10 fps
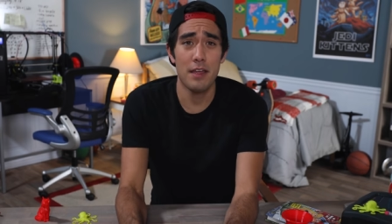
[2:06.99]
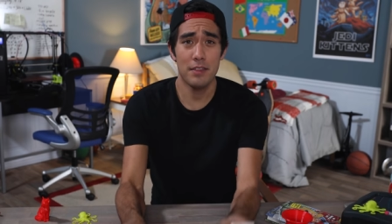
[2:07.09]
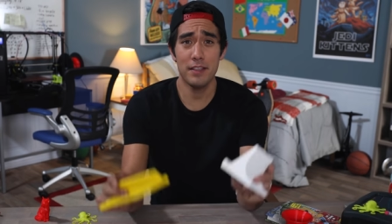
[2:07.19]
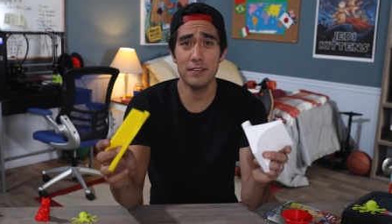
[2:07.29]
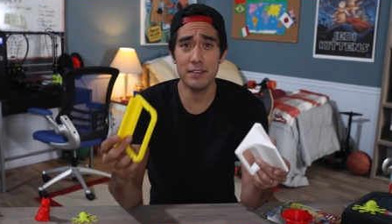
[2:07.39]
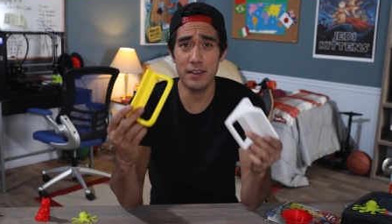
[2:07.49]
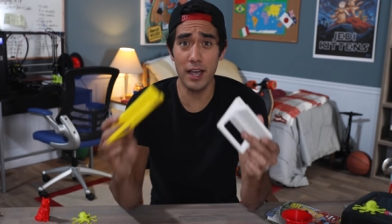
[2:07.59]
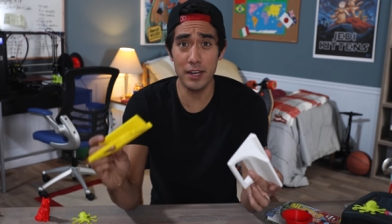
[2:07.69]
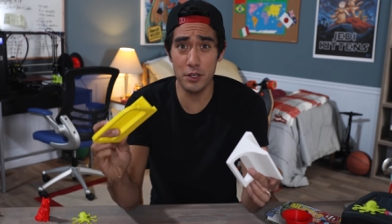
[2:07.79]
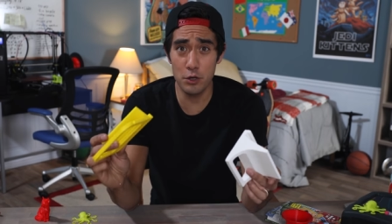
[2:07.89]
This is
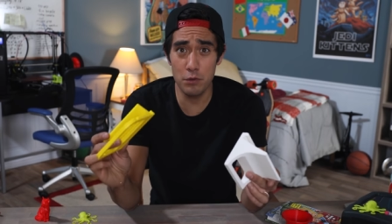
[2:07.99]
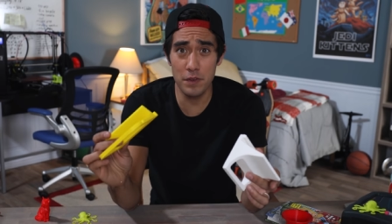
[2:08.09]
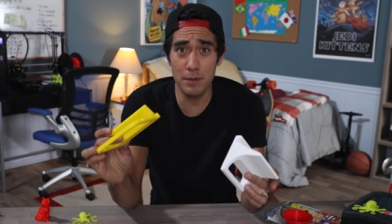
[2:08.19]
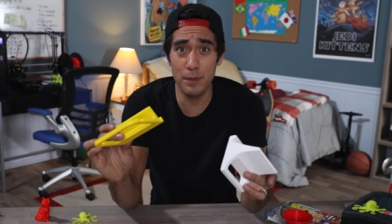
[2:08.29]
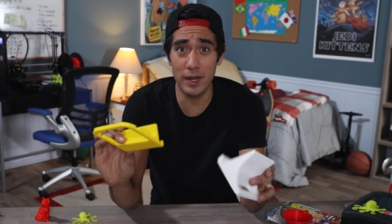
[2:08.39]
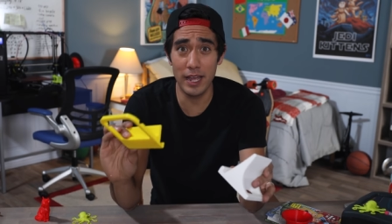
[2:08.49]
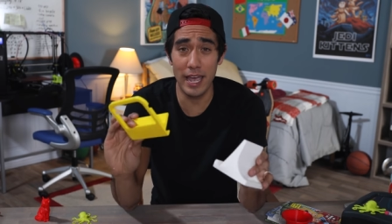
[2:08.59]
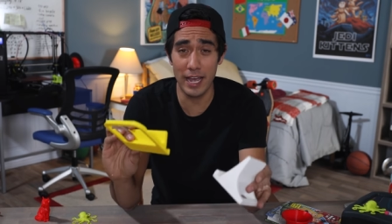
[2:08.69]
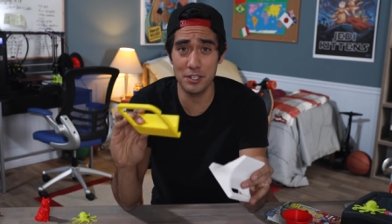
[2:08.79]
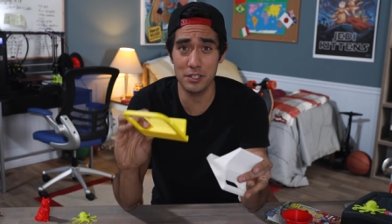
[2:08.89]
kind of goofy, but I
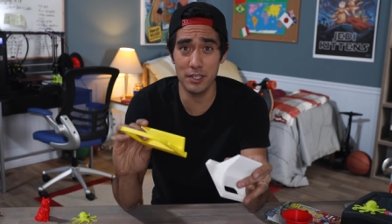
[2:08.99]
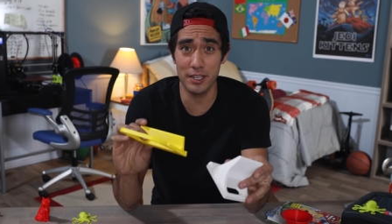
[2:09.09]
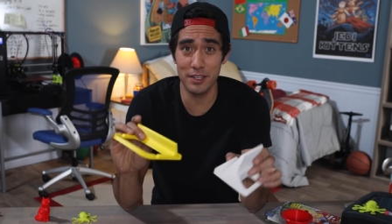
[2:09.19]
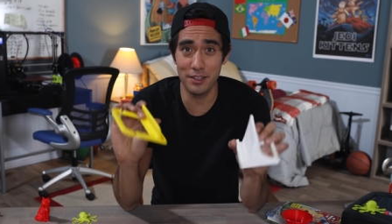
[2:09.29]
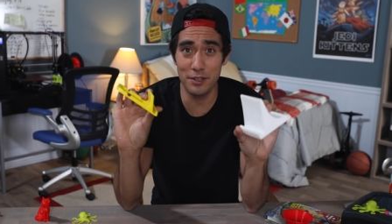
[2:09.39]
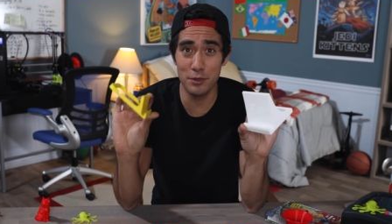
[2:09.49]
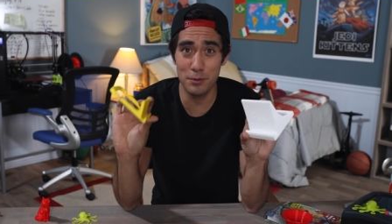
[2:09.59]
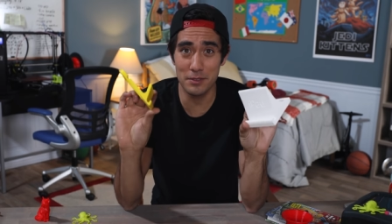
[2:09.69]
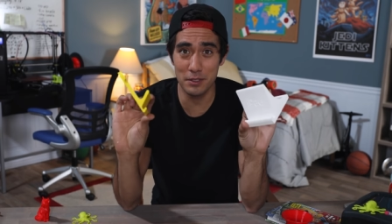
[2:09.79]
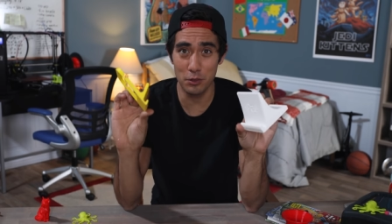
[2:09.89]
actually
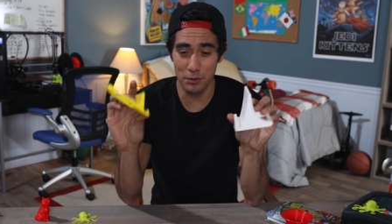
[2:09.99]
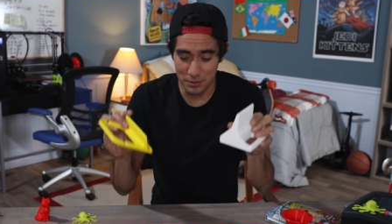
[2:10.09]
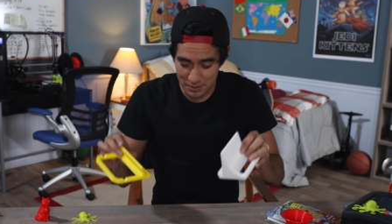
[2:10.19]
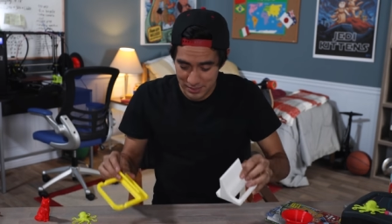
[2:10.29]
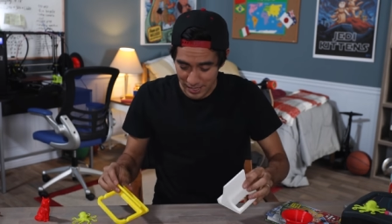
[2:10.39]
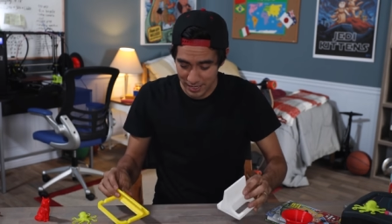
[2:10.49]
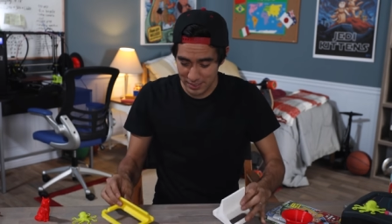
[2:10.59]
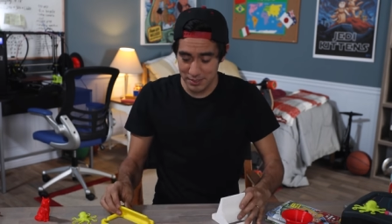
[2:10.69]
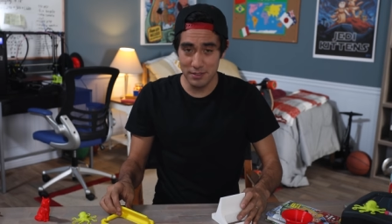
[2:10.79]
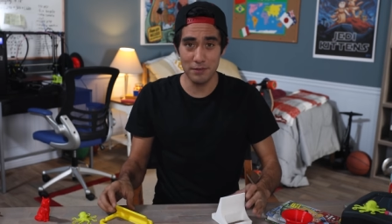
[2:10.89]
use little
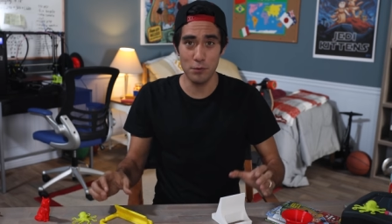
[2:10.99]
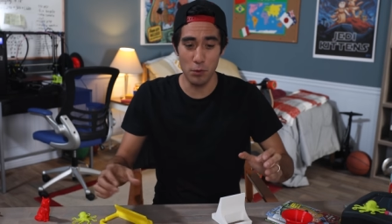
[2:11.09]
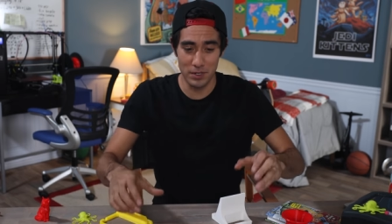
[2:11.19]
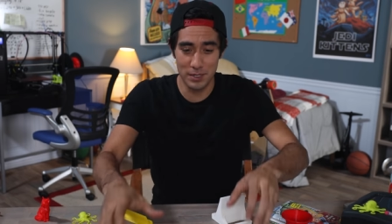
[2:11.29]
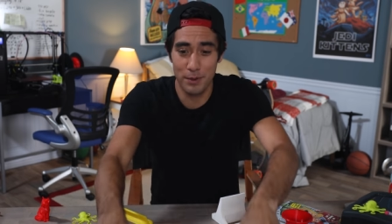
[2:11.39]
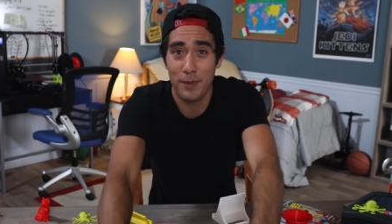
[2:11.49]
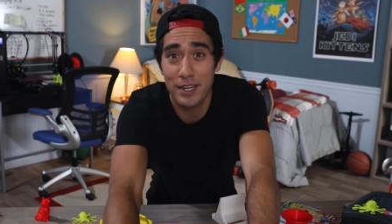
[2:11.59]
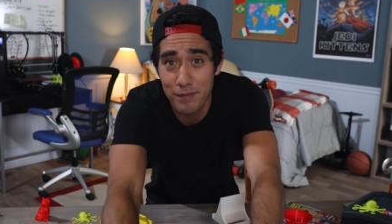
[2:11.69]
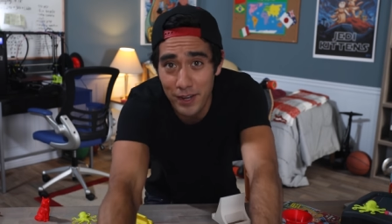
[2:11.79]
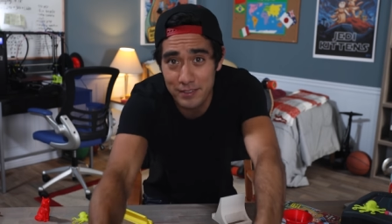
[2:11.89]
stands for some of my
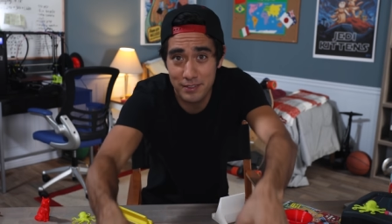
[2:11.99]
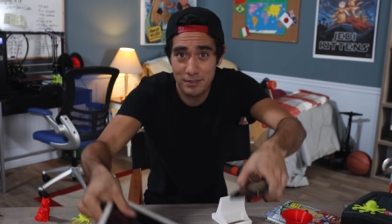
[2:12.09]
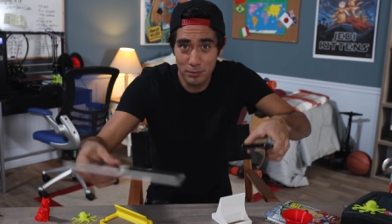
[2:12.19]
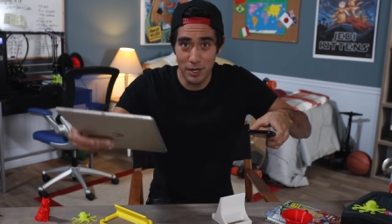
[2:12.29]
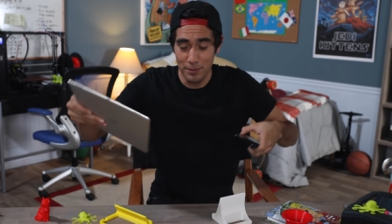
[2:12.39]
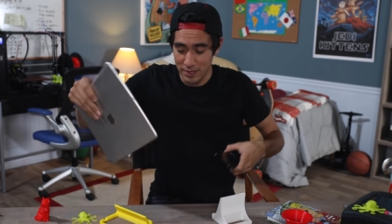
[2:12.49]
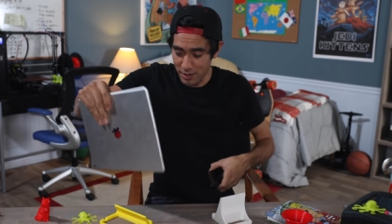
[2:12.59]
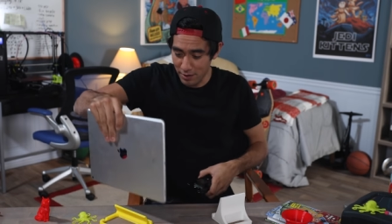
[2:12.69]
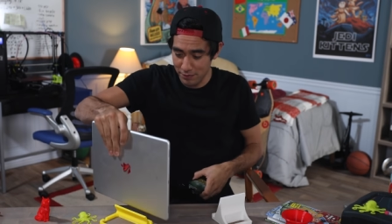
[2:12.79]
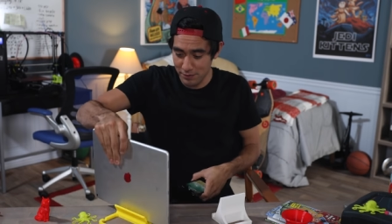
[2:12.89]
devices when I'm in
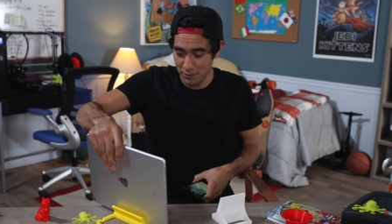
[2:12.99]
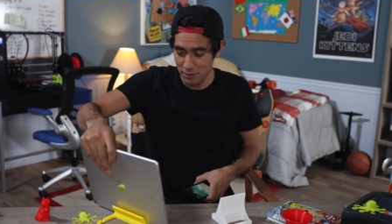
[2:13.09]
the office.